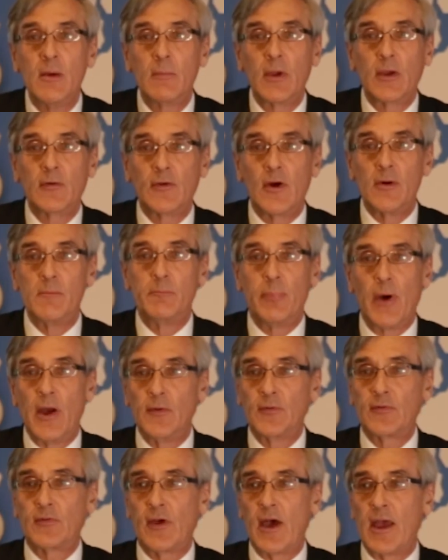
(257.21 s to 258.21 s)
because on
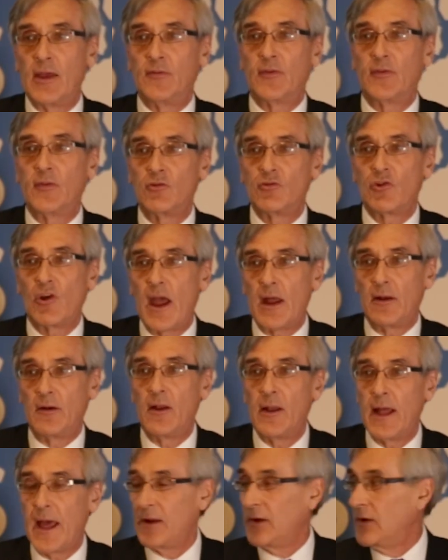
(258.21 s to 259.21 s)
both sides of the
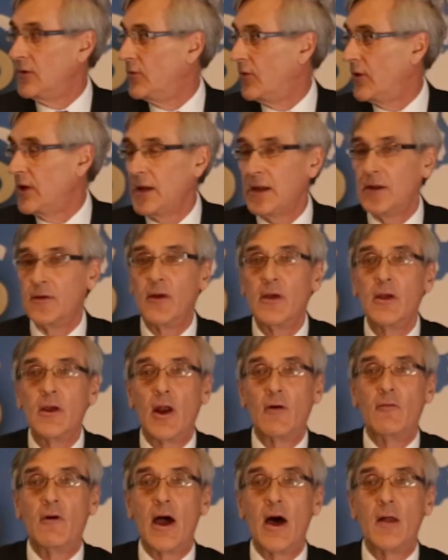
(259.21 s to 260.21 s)
channel, and indeed
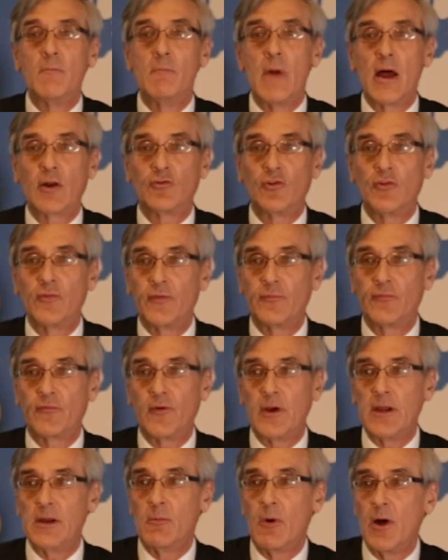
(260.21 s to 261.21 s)
around much of the
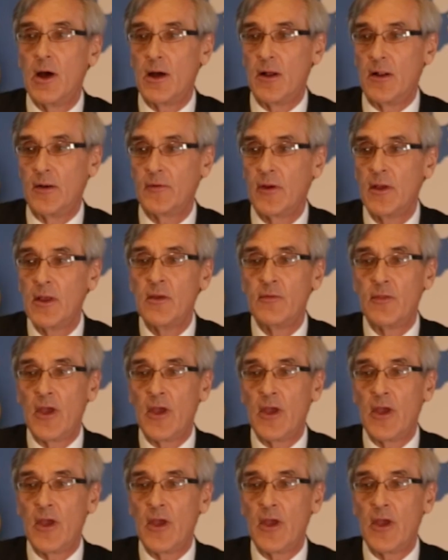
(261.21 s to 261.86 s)
free world,